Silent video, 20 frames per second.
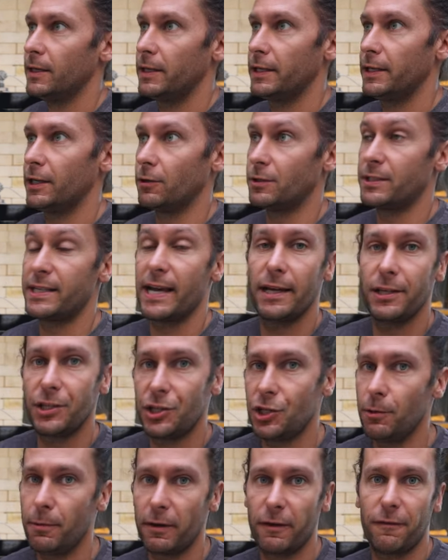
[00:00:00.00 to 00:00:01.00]
you know, 10
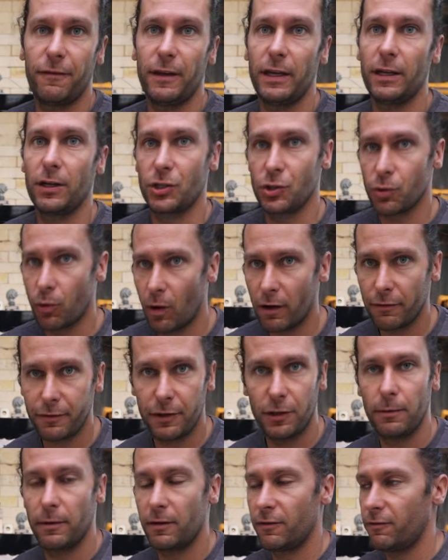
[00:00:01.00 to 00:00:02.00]
cubic feet or 12
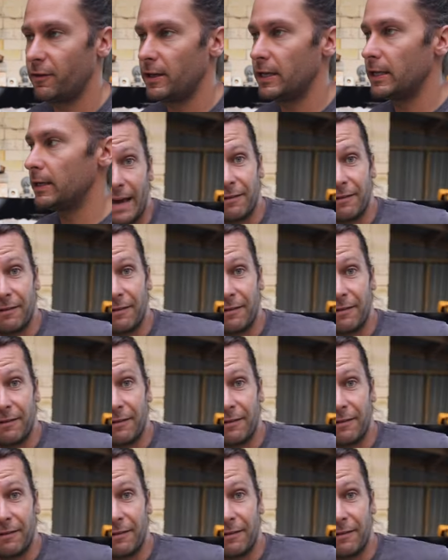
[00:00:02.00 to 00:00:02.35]
cubic feet.